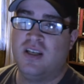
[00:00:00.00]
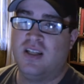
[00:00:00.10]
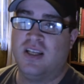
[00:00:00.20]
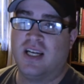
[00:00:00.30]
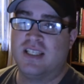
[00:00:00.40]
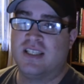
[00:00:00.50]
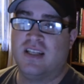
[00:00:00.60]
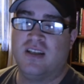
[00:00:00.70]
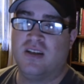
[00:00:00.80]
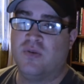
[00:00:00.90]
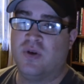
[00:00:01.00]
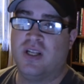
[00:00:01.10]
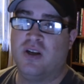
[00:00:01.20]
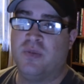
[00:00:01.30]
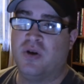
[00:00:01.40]
Like I said, one day
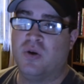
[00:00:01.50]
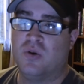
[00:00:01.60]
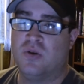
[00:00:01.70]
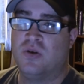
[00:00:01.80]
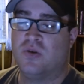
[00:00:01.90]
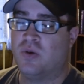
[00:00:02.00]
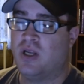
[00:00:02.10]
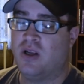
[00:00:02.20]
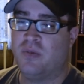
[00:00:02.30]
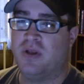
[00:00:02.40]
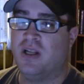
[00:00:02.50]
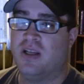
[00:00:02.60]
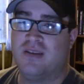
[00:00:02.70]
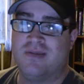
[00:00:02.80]
it would be cold, or one day it would be night.